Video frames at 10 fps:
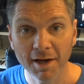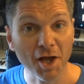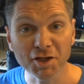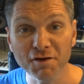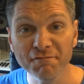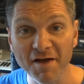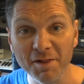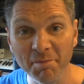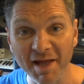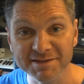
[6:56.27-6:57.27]
and you
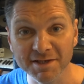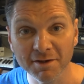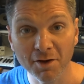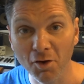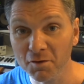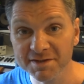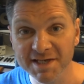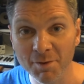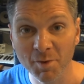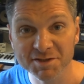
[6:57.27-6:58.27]
felt better all the
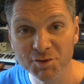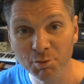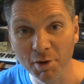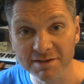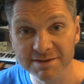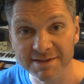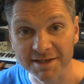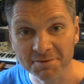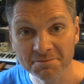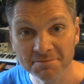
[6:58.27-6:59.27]
time whilst you were practicing.